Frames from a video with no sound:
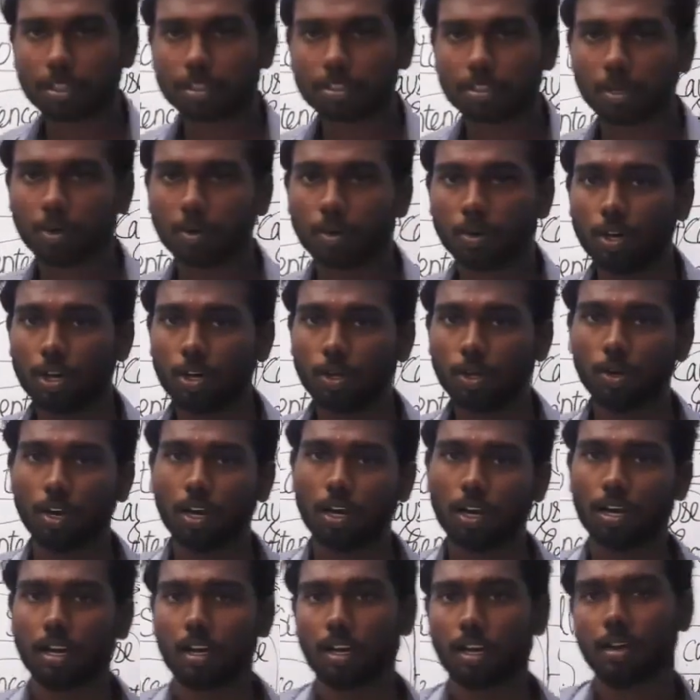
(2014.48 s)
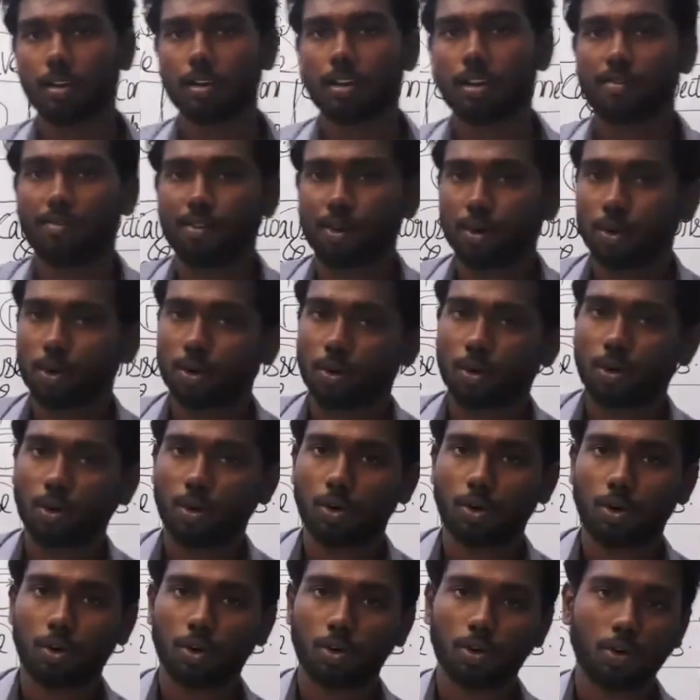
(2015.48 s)
now. If
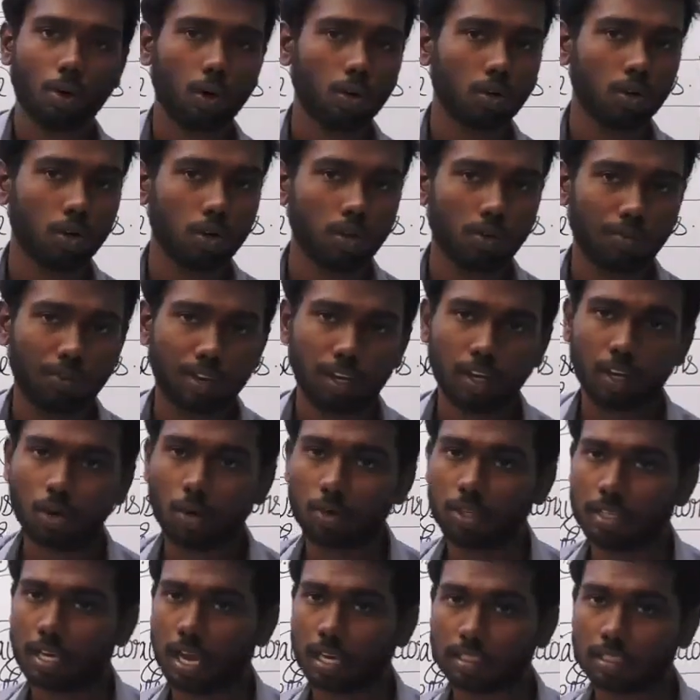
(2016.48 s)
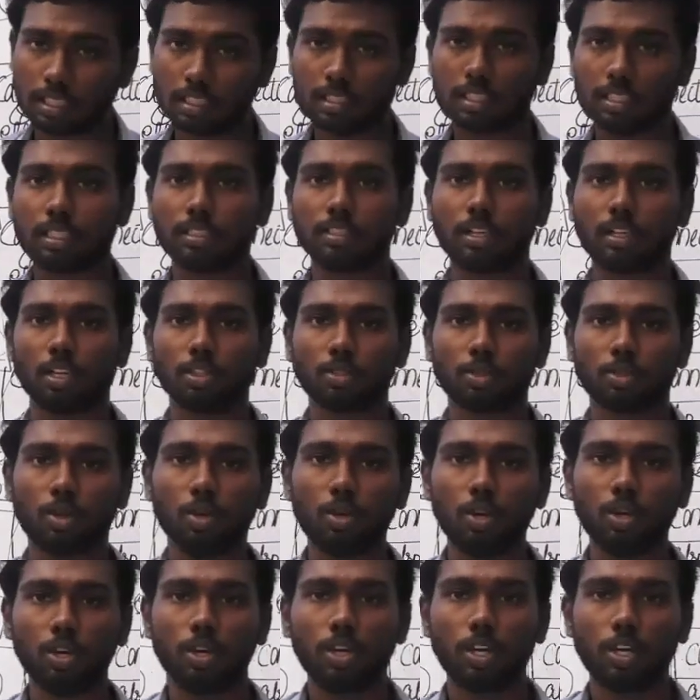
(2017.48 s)
you don't know to figure out the other things
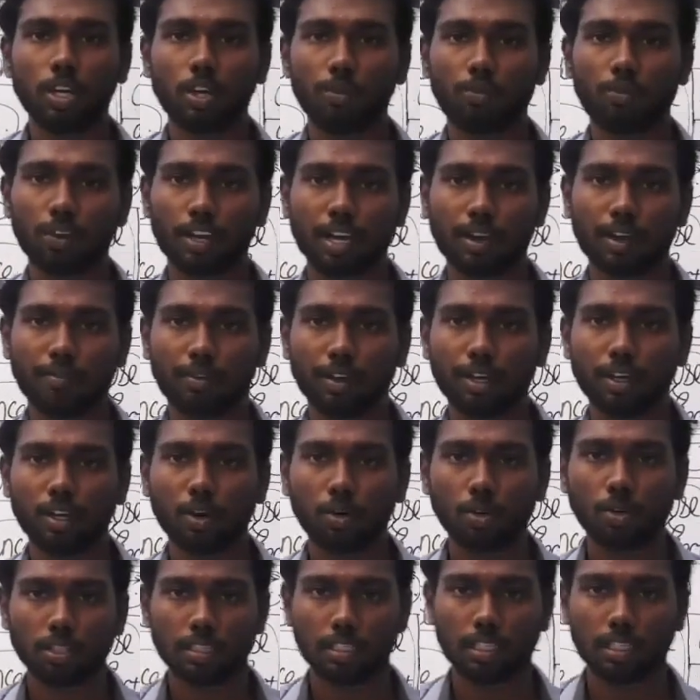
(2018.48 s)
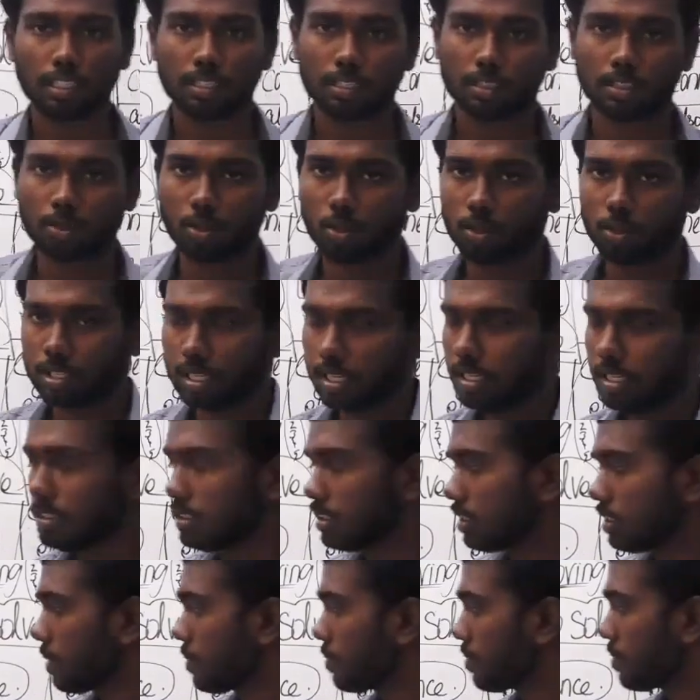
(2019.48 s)
also, if you can figure out these two
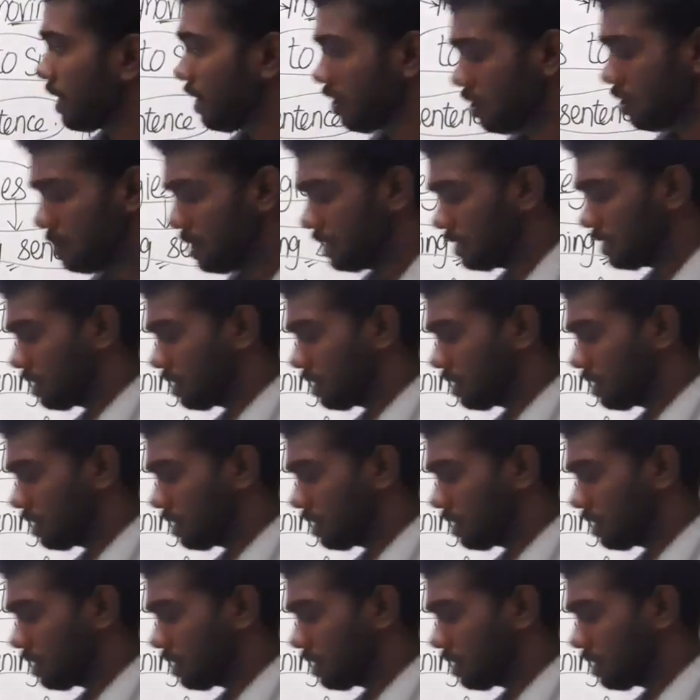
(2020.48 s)
things, it will be easy